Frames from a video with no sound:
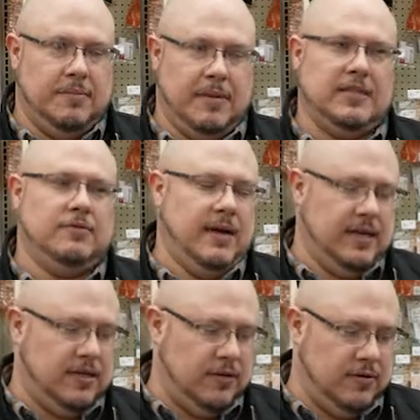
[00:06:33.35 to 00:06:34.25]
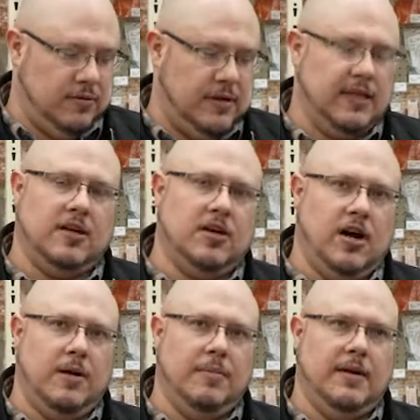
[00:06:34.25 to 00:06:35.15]
best way to get the
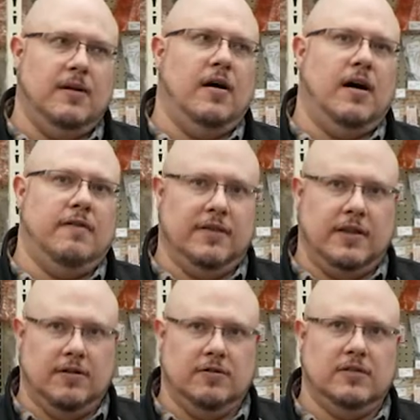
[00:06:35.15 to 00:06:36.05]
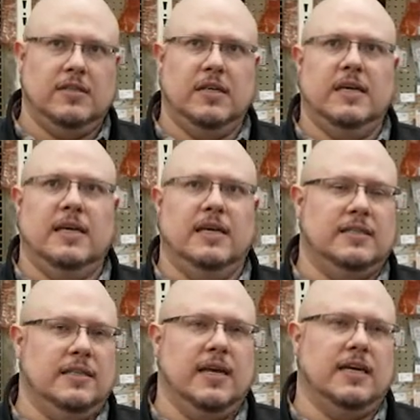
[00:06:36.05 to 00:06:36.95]
carbon off of those is
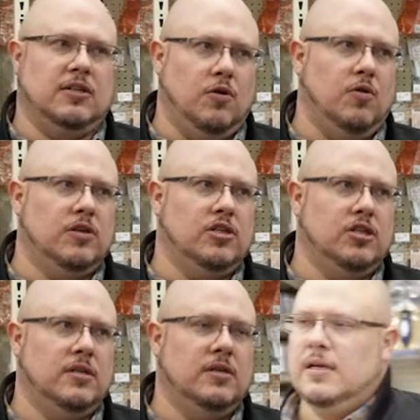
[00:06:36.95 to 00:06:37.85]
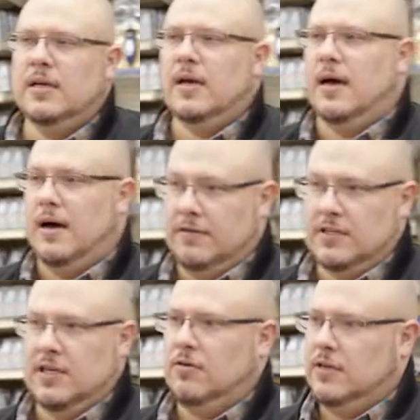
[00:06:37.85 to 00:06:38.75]
to take a torch,
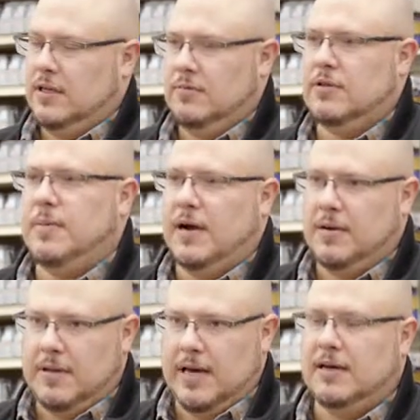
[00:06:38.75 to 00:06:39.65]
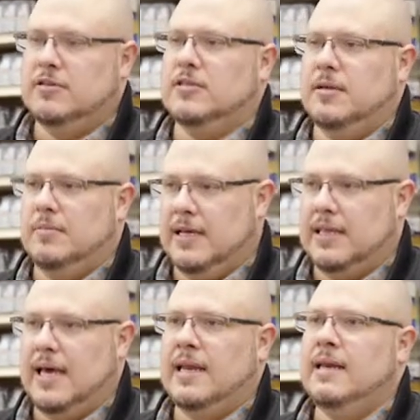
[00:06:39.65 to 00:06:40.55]
obviously holding it with a pair of pliers or something like
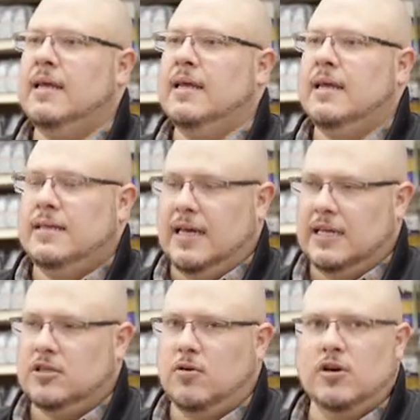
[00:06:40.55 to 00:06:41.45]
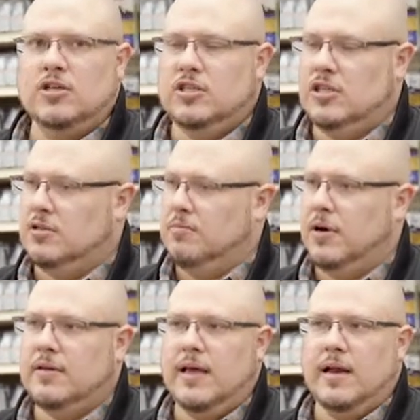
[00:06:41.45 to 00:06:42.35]
that. Take a torch, just
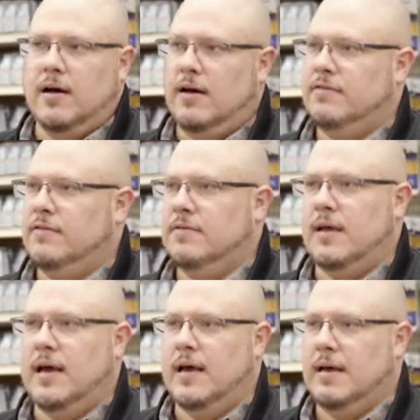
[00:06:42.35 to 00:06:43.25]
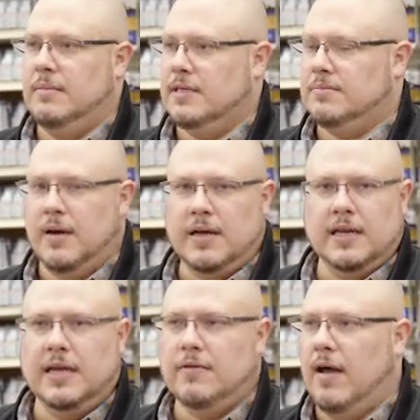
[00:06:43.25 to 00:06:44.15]
burn that off. It's probably
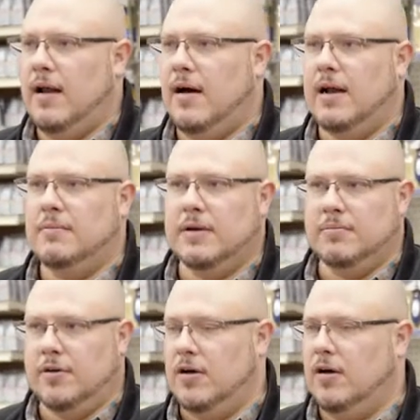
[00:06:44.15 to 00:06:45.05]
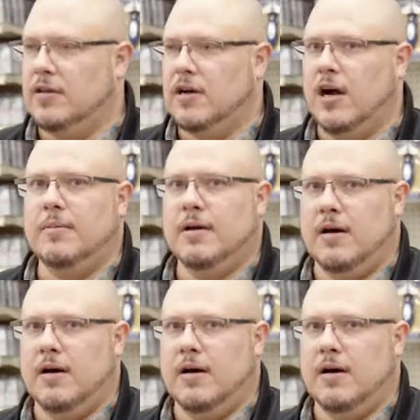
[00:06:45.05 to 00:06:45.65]
gonna get red hot, but burn all the carbon